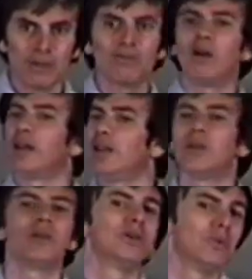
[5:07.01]
finally you
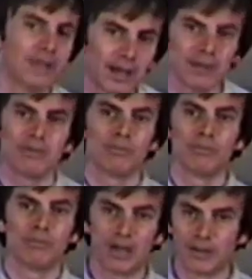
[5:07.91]
can do without even
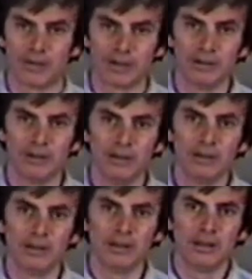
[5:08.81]
bothering.
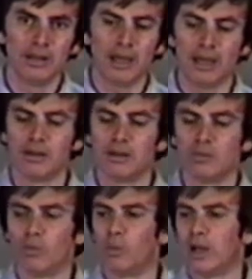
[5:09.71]
And
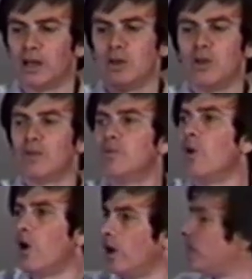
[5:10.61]
when you warn